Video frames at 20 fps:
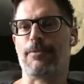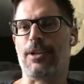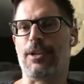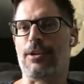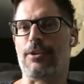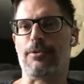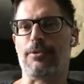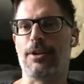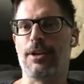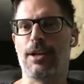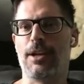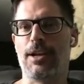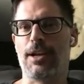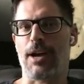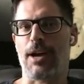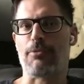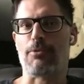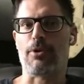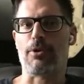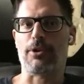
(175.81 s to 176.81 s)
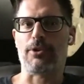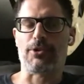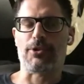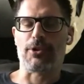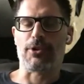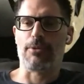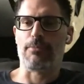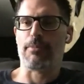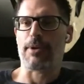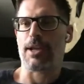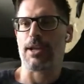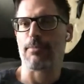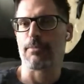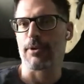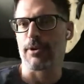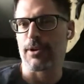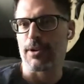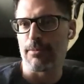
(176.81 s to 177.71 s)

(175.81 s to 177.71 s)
You know, I wrote a term paper